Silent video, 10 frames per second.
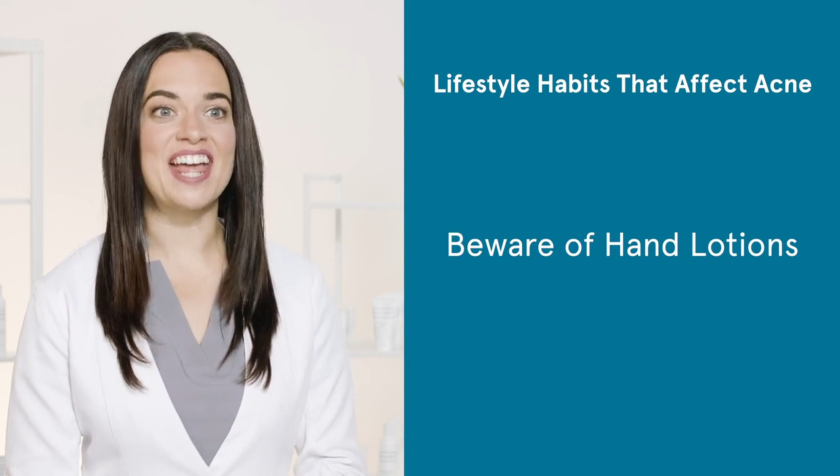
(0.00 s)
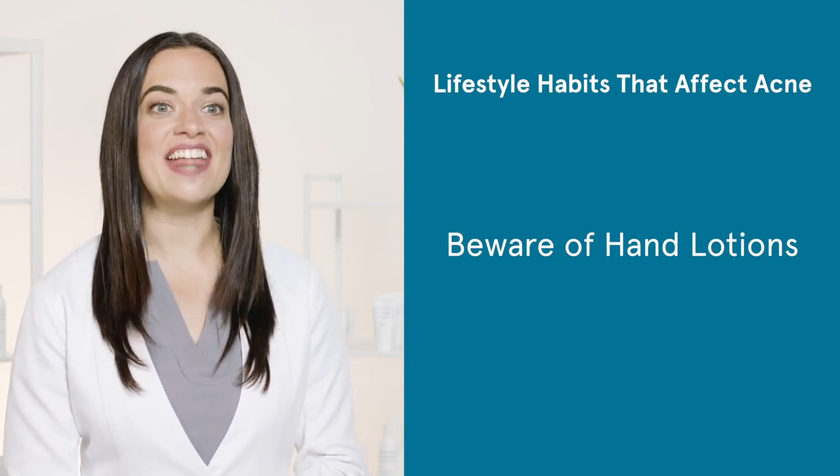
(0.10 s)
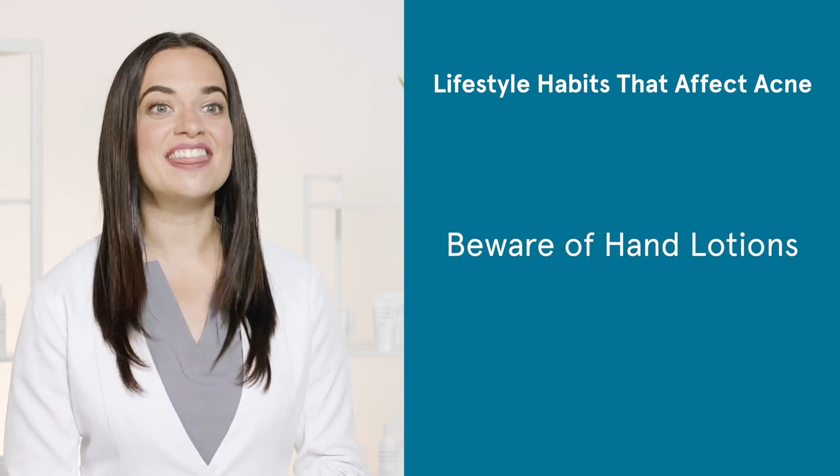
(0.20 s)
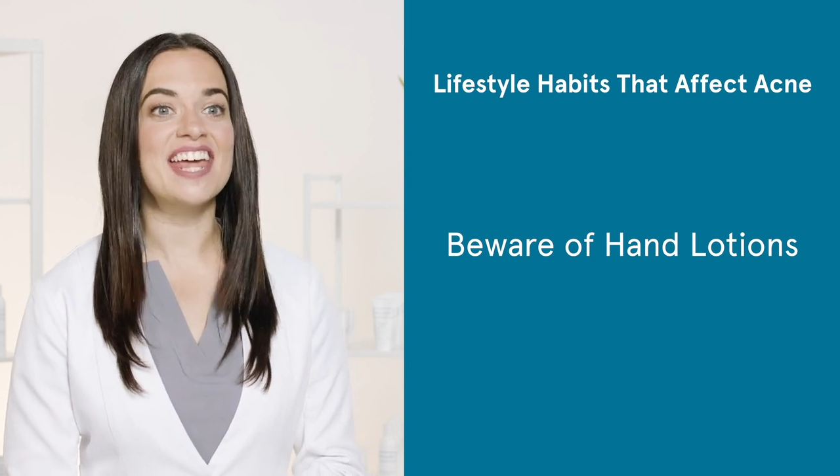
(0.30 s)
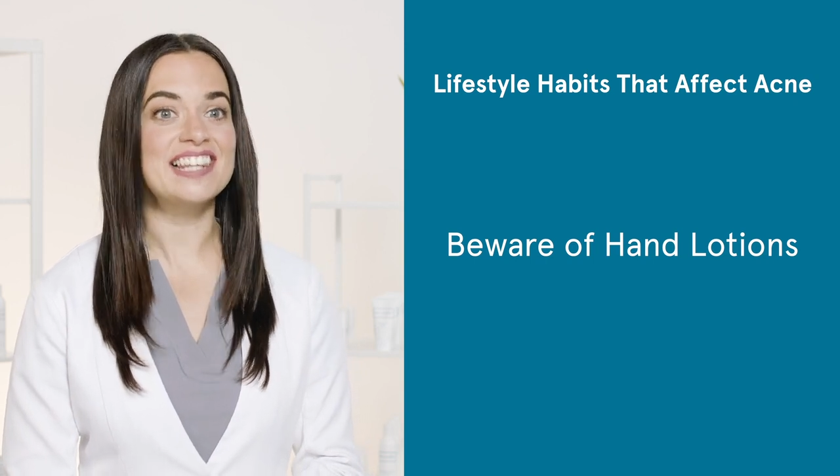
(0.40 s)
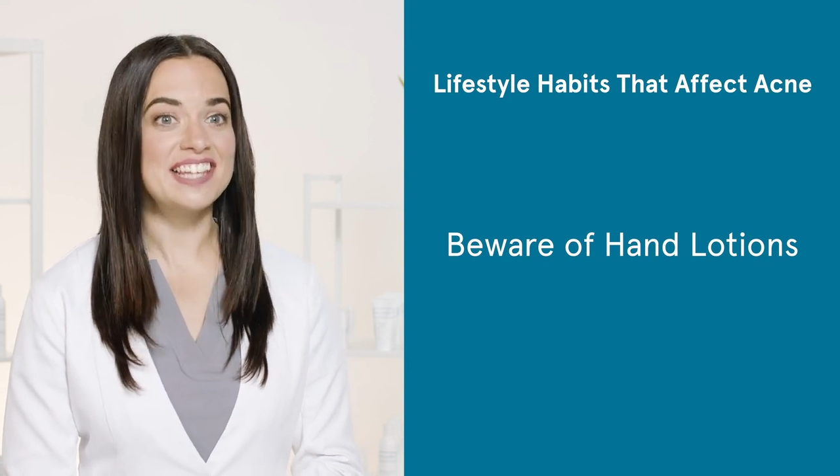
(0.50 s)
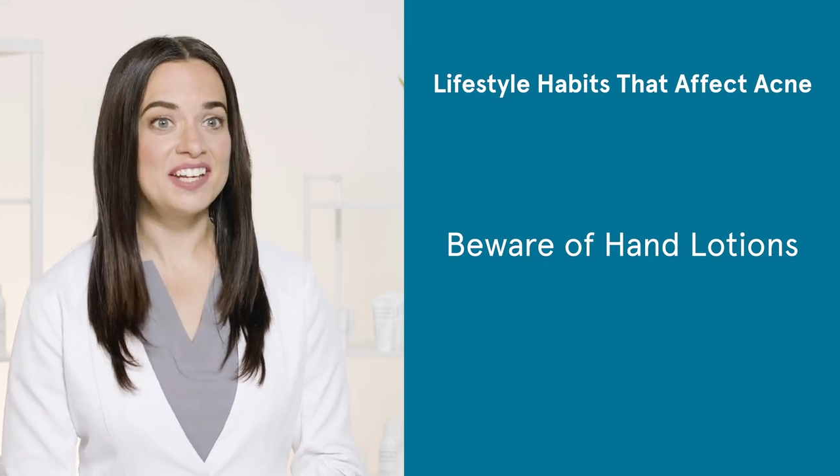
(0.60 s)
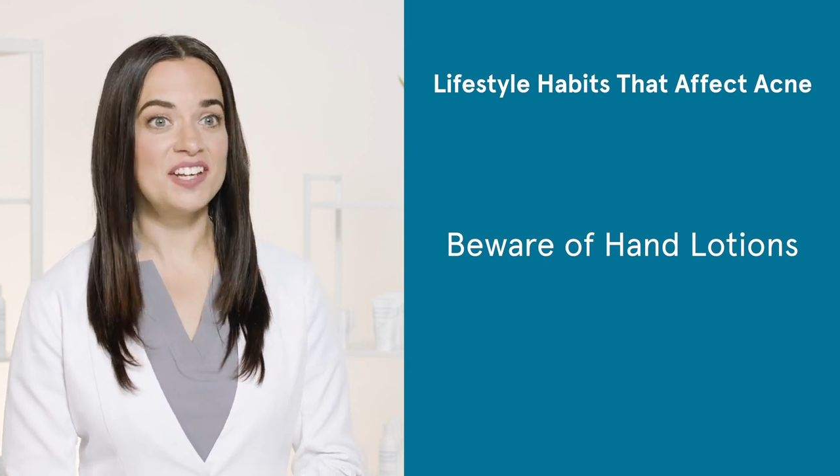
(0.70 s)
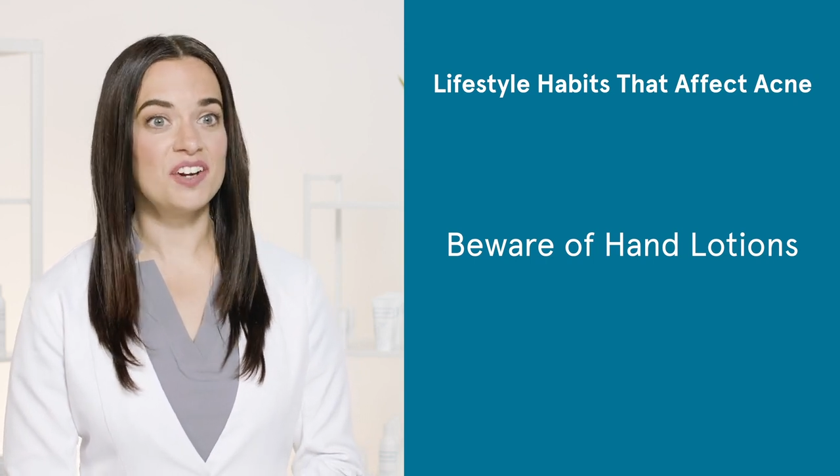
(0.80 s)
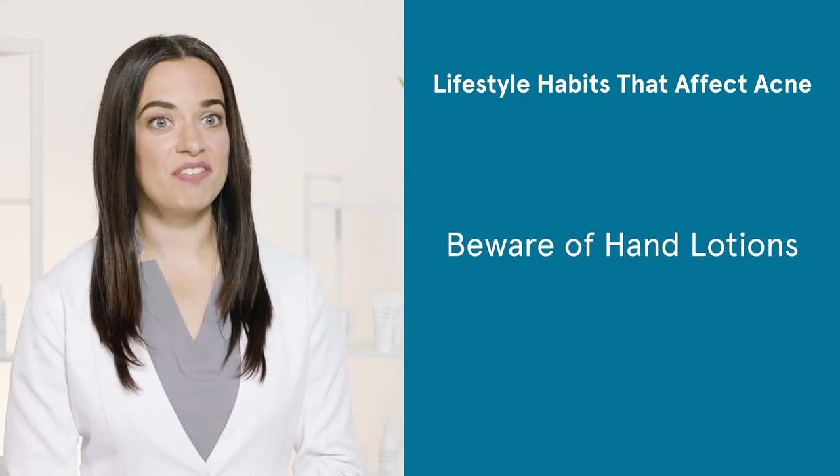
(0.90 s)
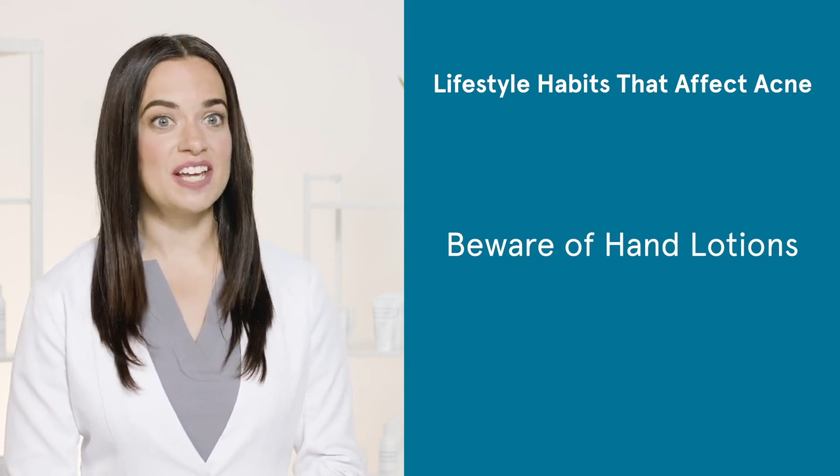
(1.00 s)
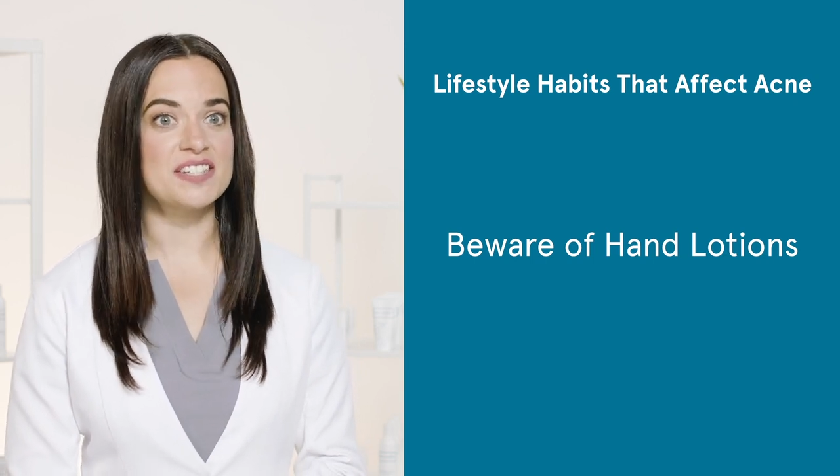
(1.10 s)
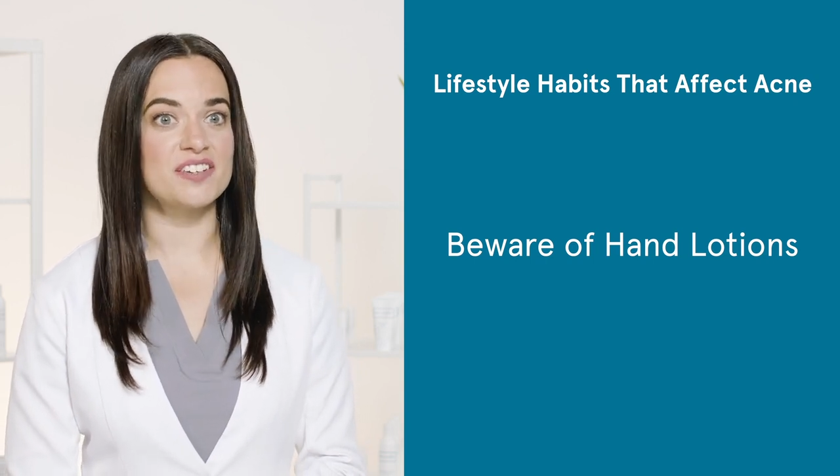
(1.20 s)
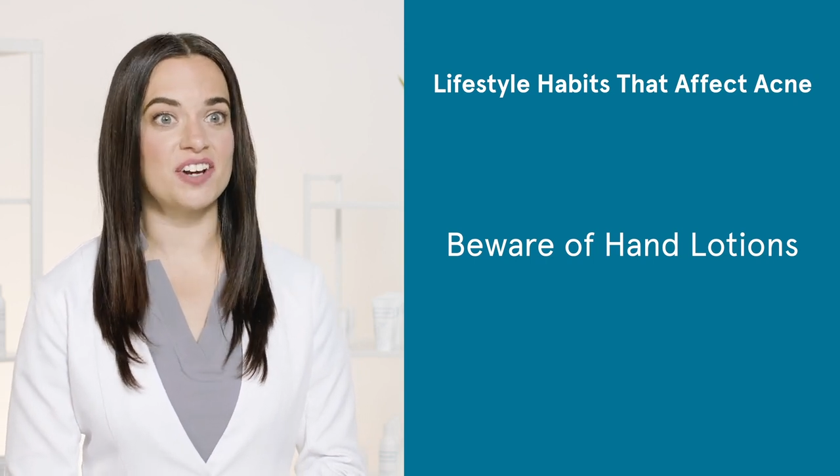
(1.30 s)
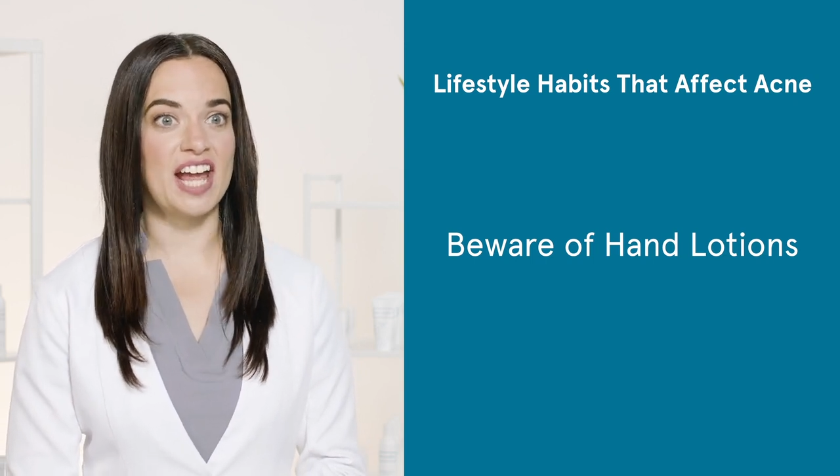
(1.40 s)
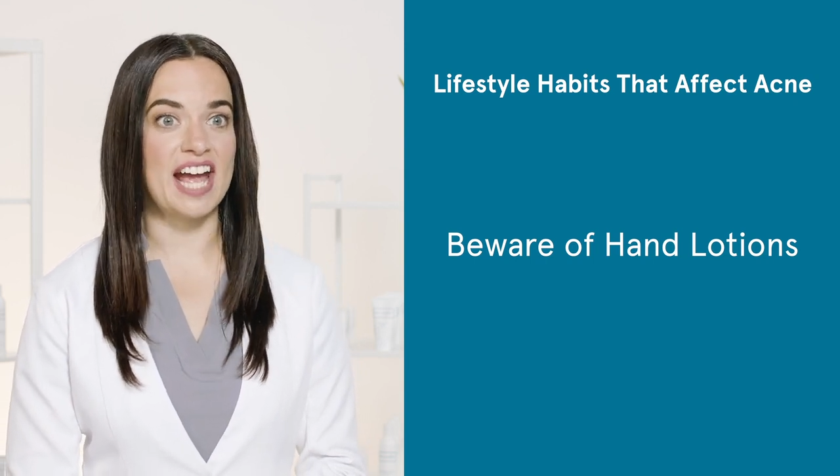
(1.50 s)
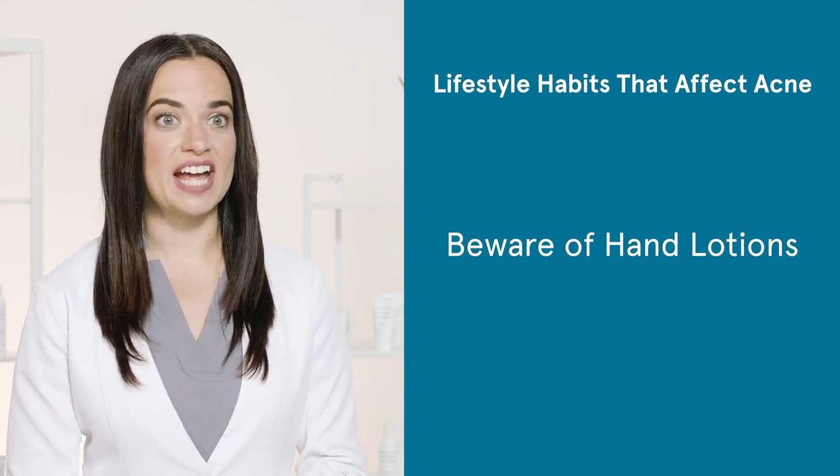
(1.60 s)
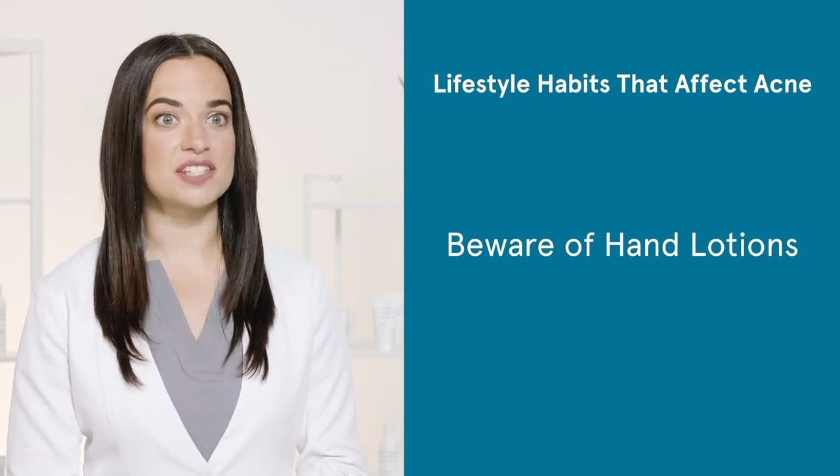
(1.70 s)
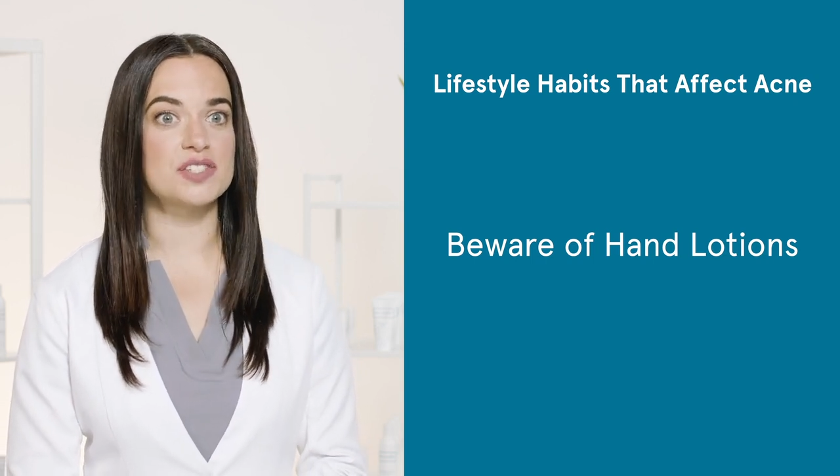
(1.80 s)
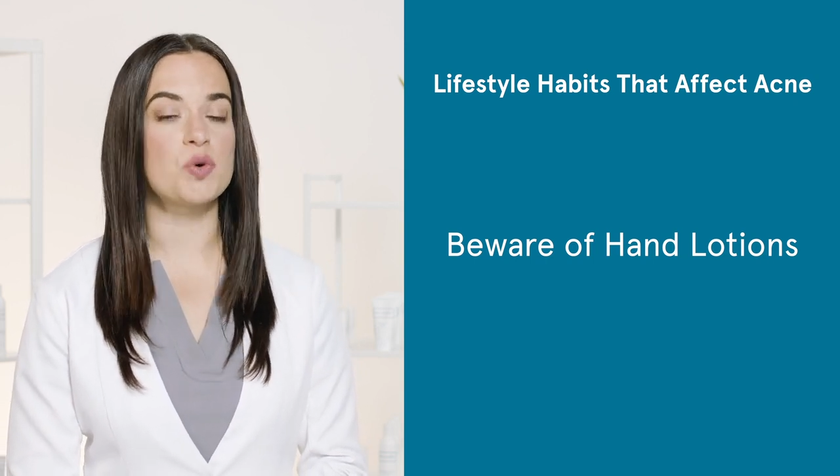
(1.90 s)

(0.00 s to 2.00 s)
and then leaning your face on your hands